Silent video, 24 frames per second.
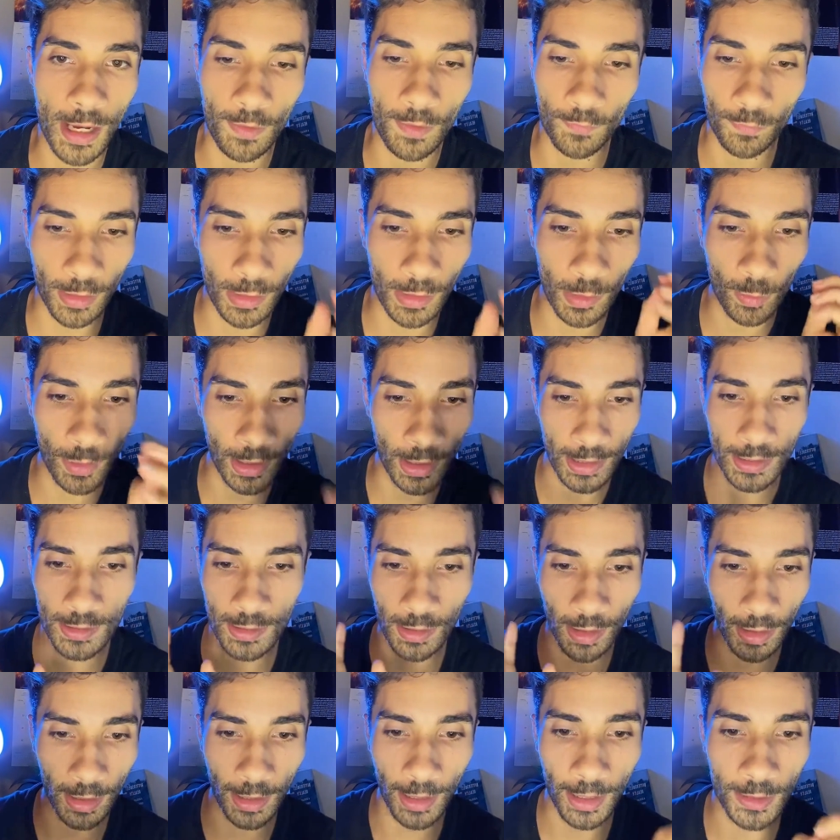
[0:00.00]
live, right? When
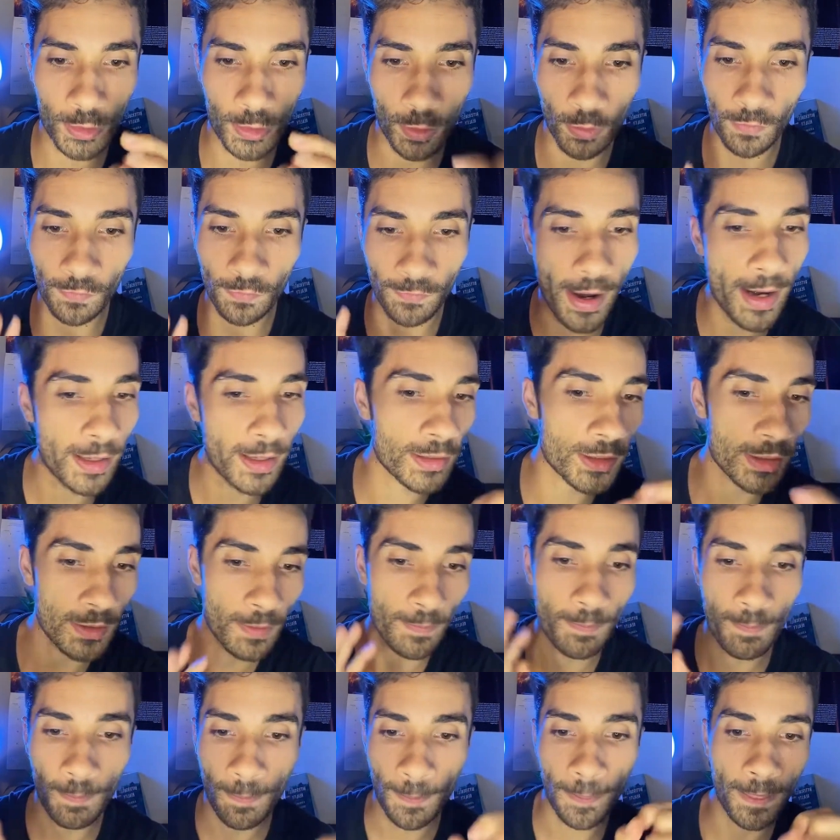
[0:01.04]
I told facts
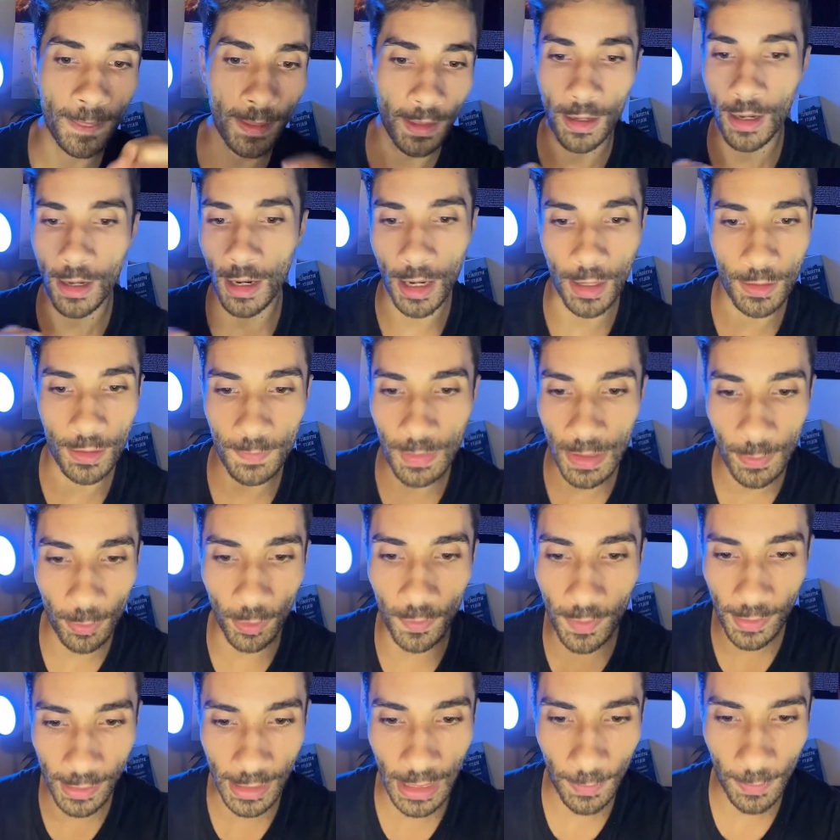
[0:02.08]
and people
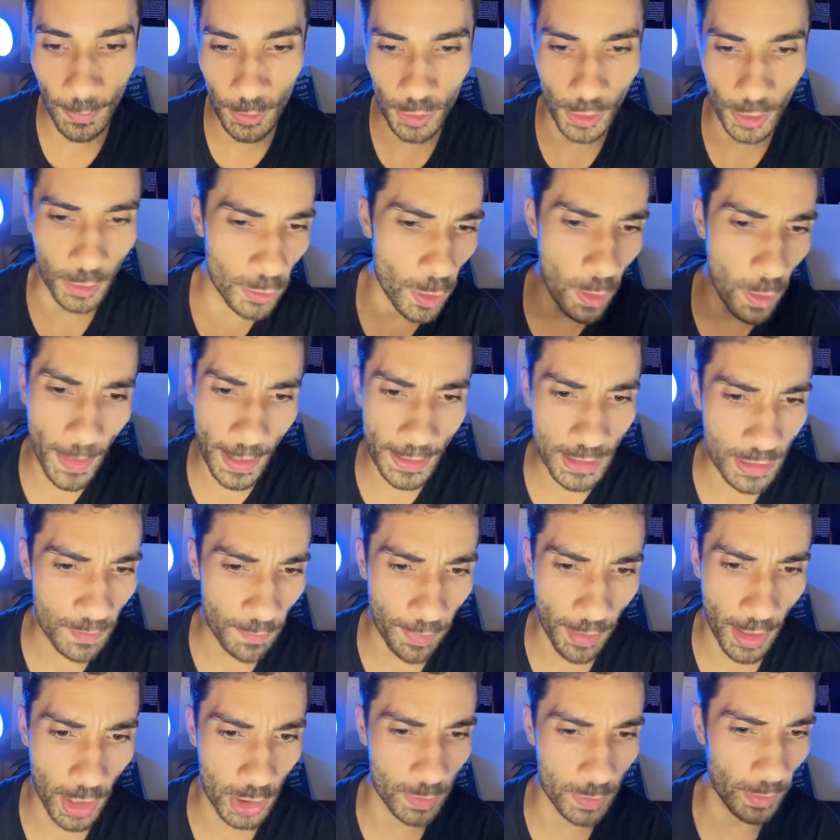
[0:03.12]
in the comments are like, no, that's
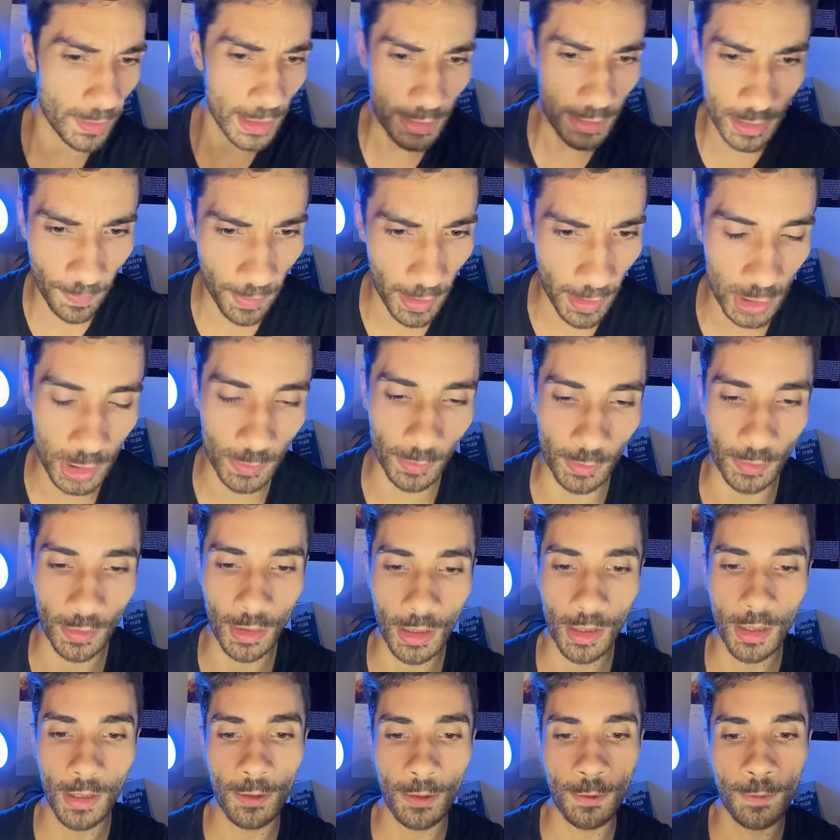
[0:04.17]
impossible. That's impossible.
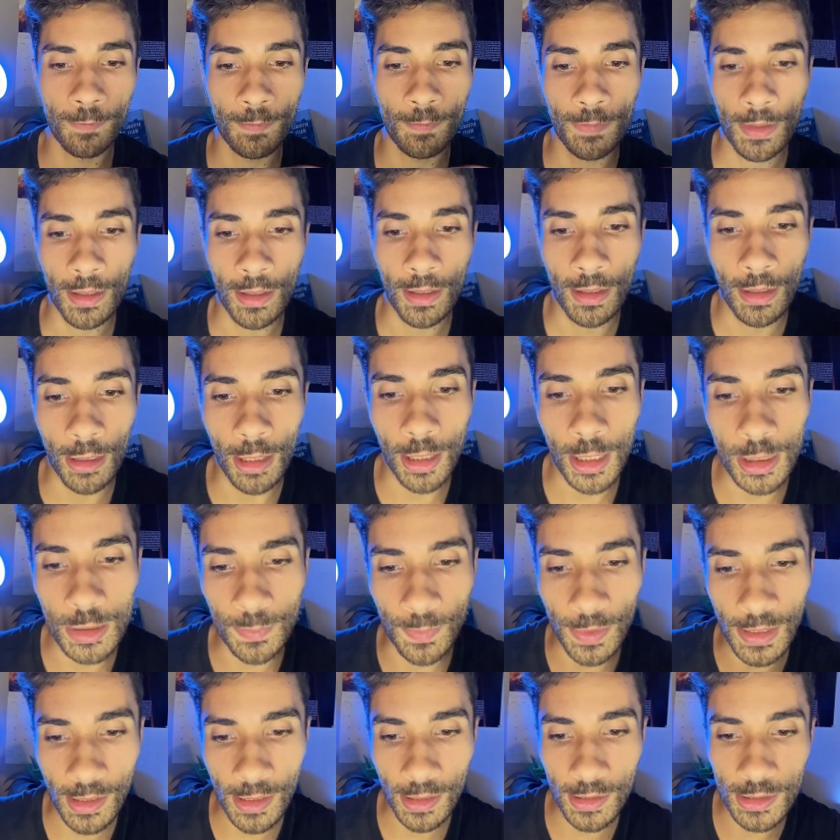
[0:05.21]
It's
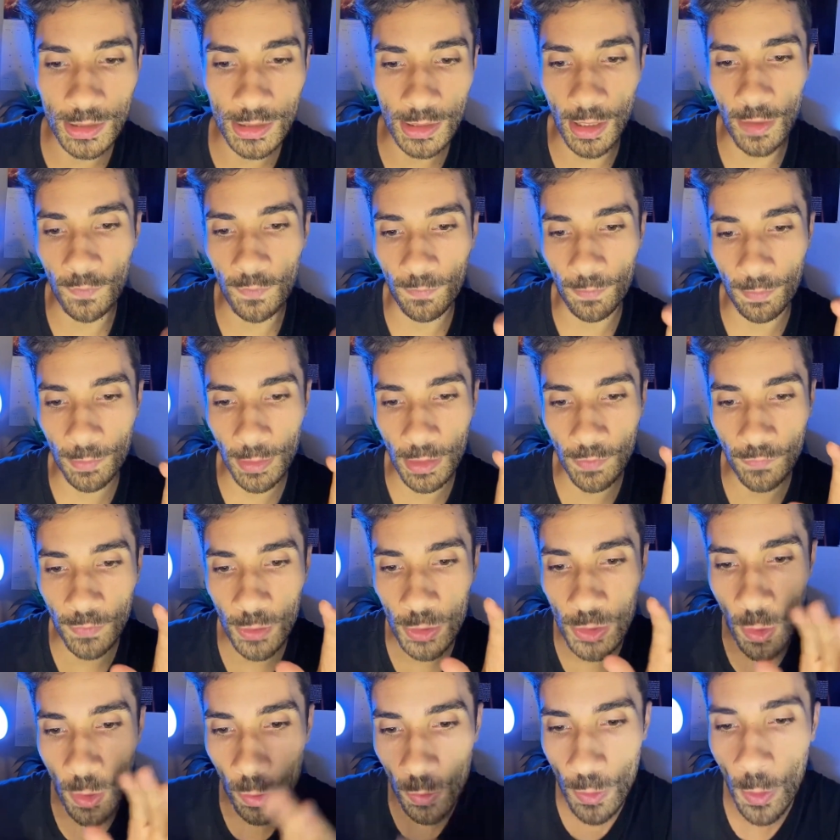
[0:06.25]
because if
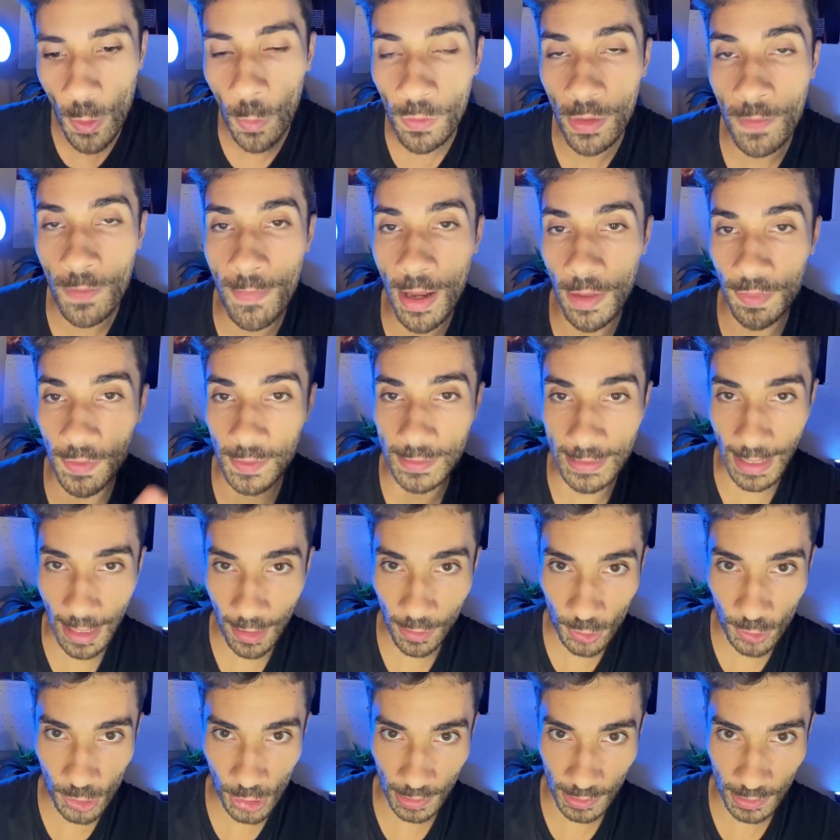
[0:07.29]
you don't know the
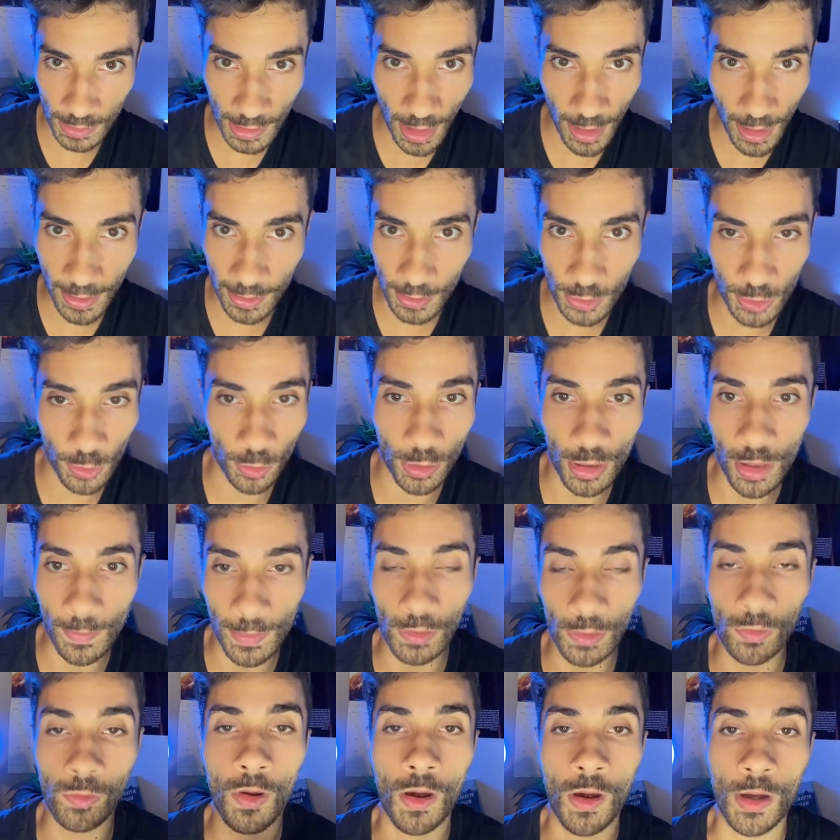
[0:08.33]
methodology of science, you're going to
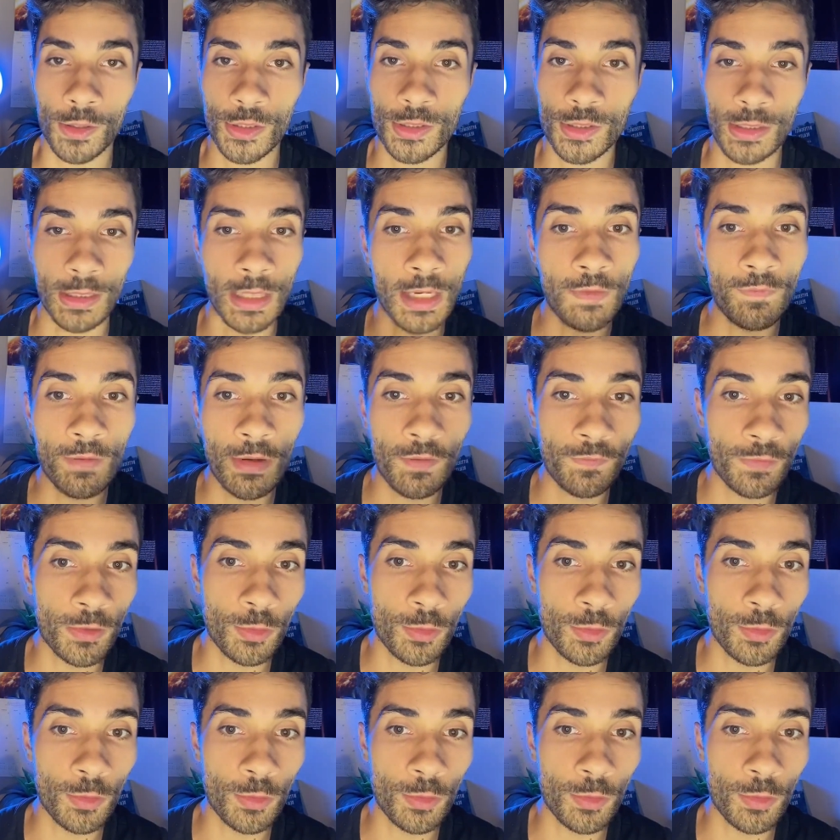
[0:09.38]
be lost, even